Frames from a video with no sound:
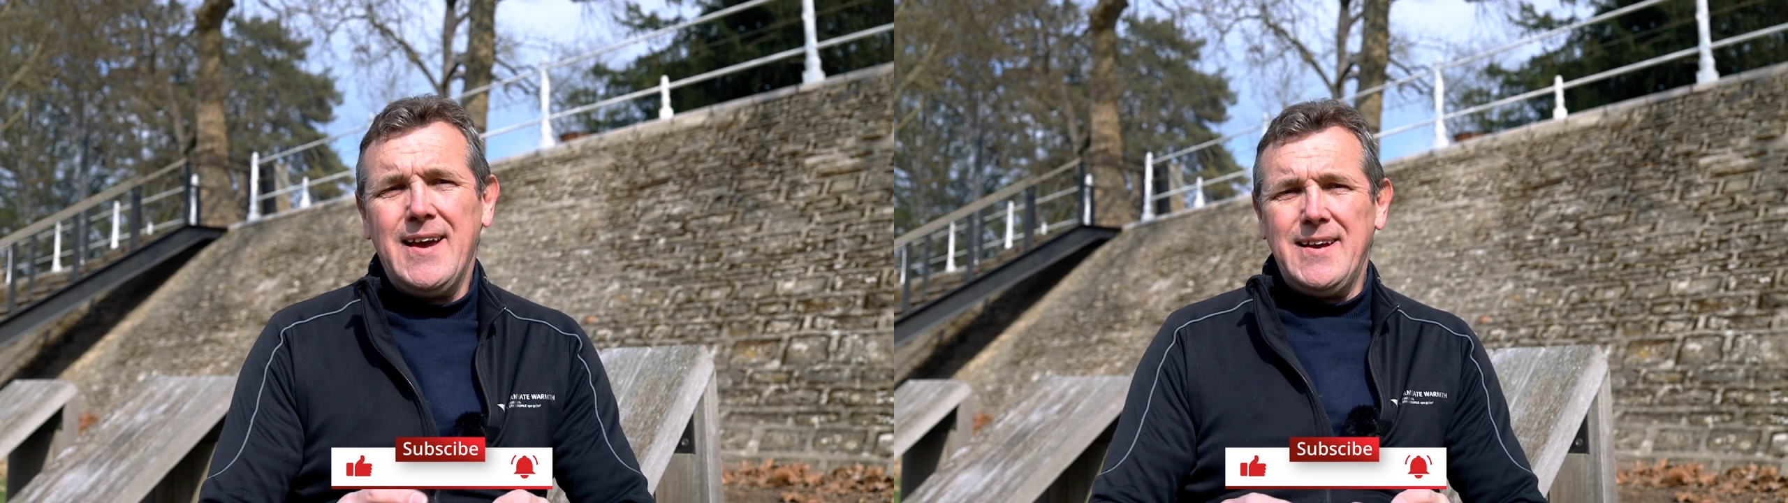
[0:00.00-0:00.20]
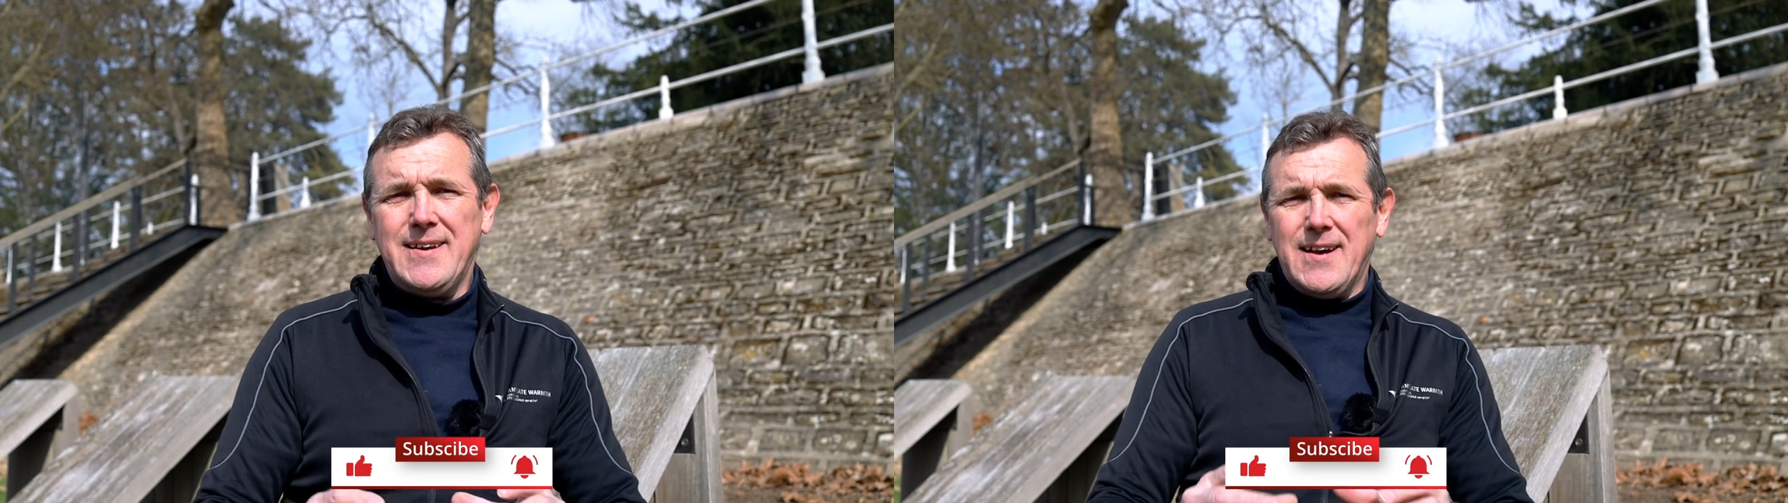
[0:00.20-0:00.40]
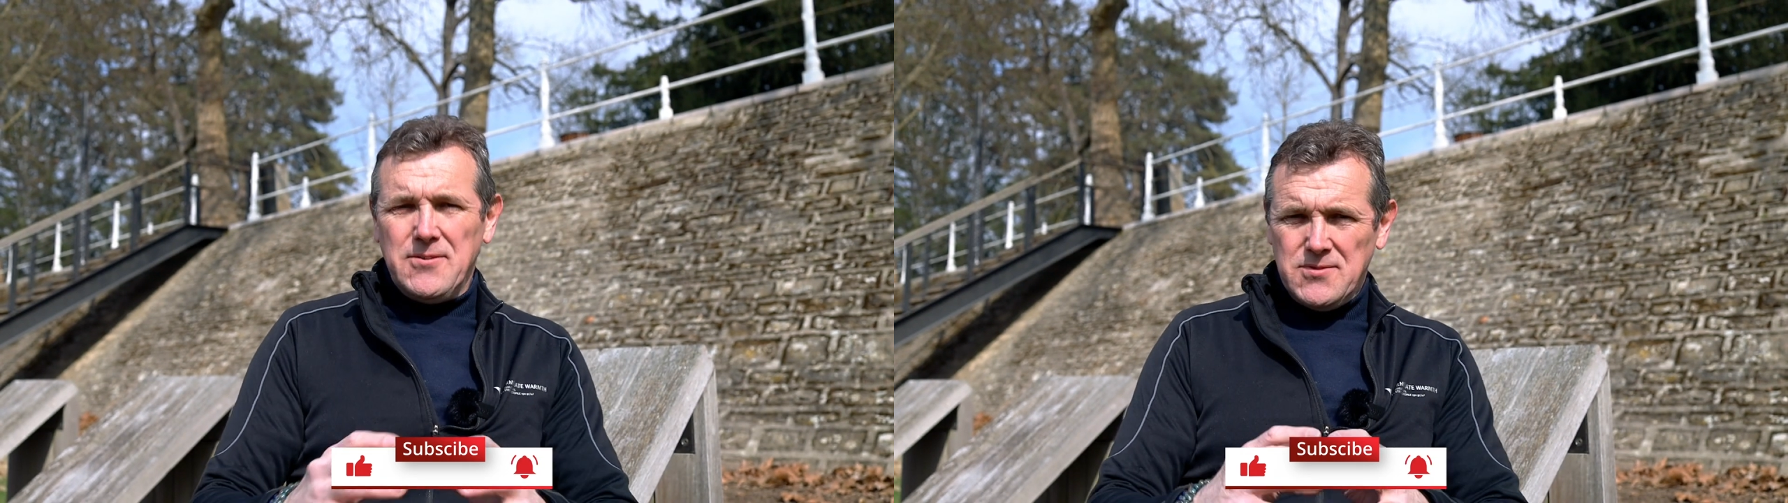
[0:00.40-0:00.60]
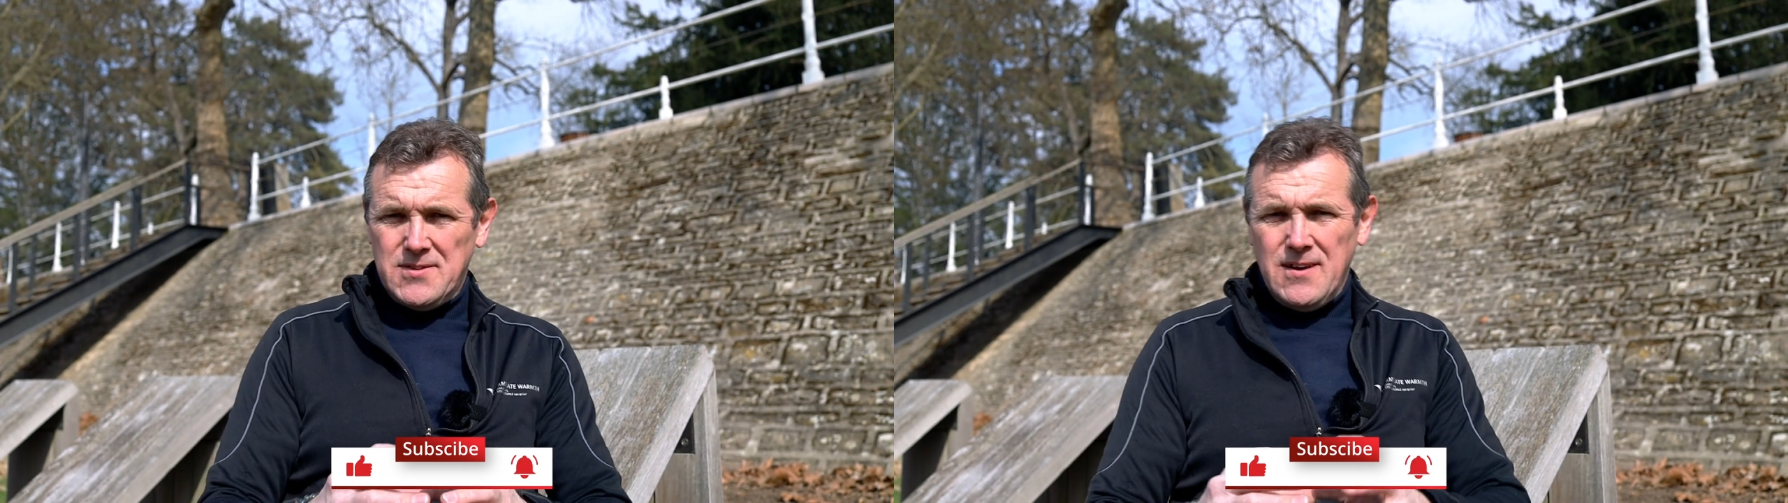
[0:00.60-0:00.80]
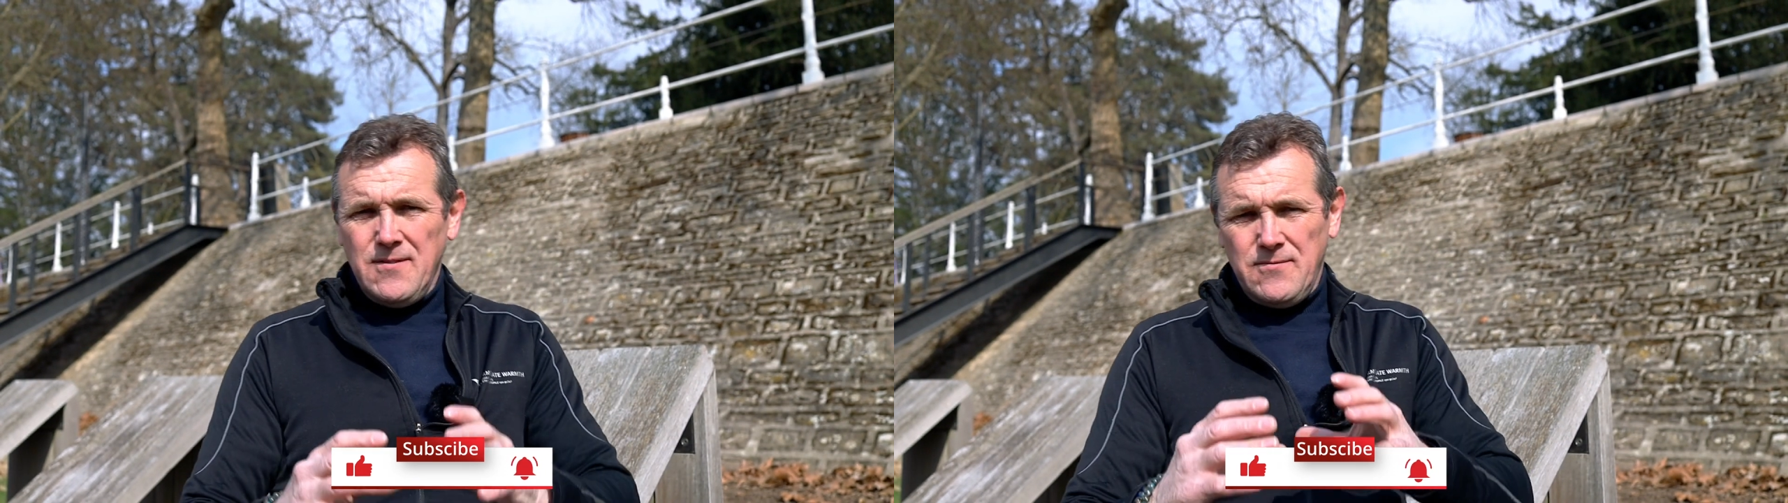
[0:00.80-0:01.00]
and it
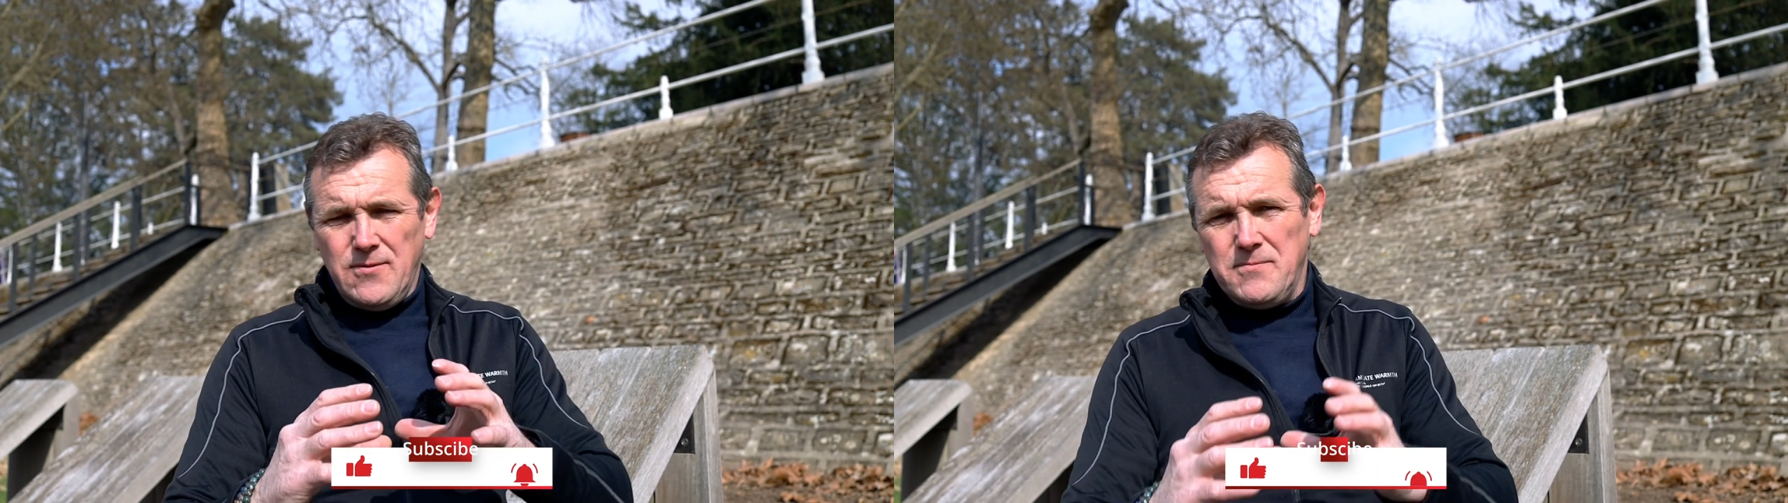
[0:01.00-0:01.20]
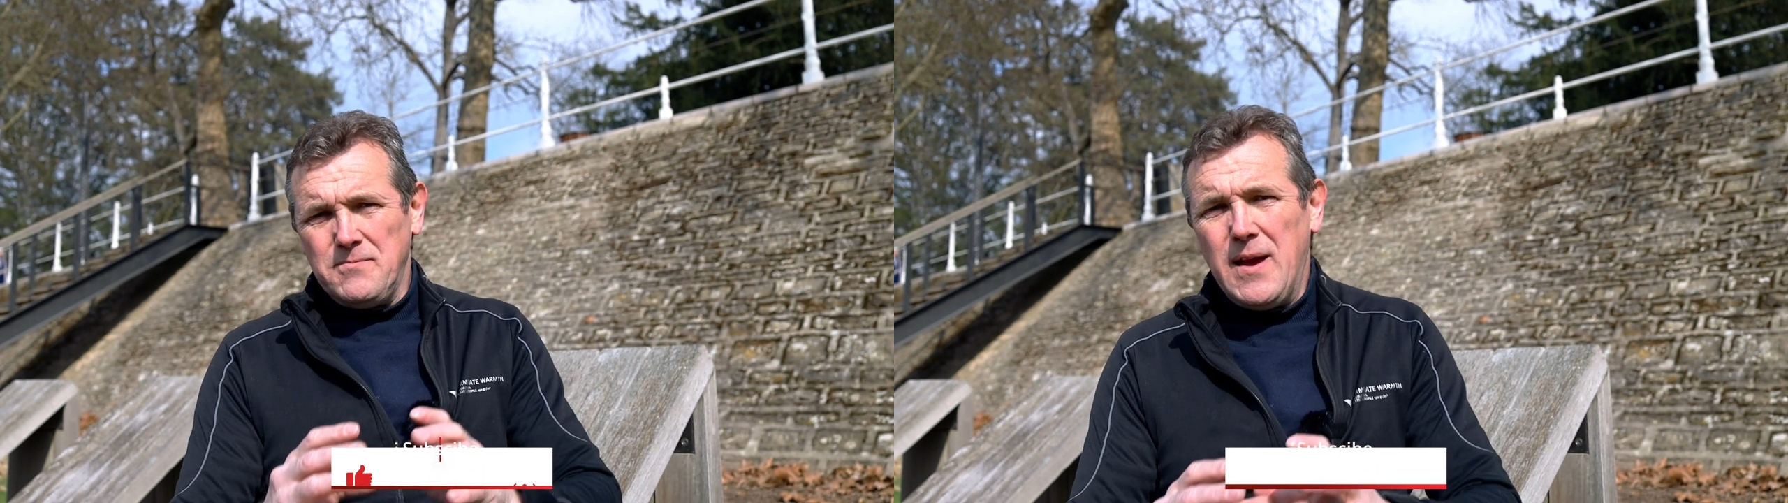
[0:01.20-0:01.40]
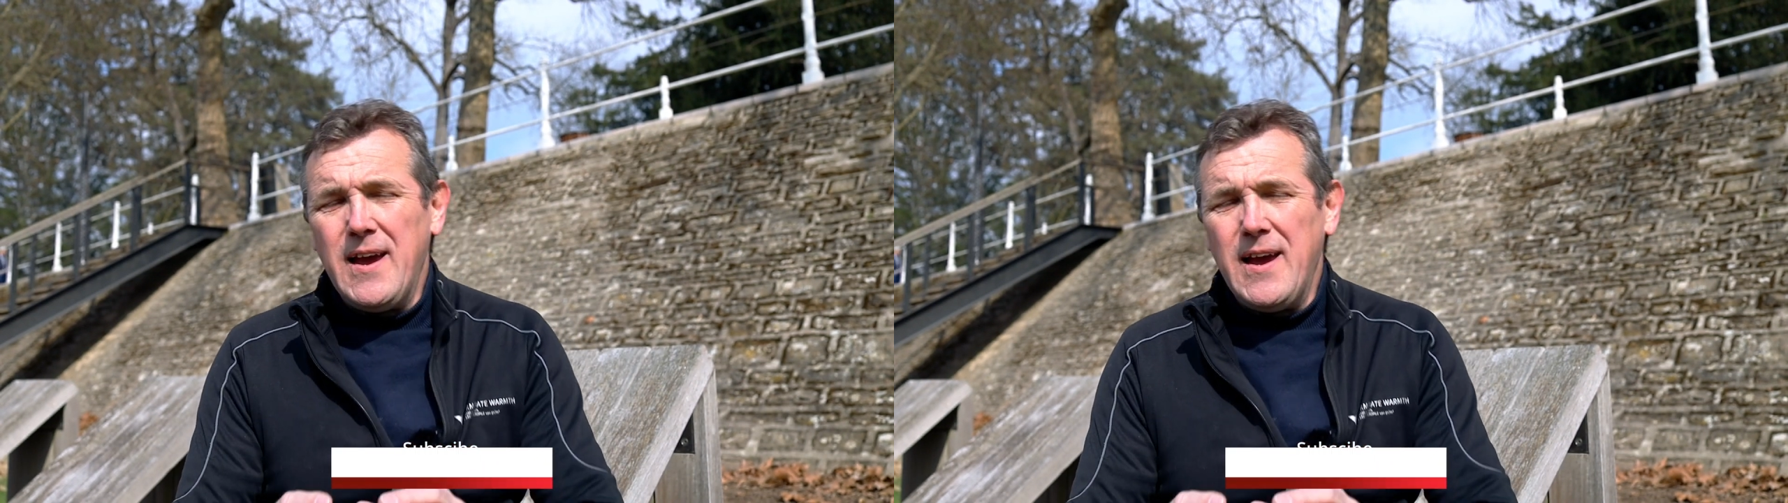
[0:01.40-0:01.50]
goes from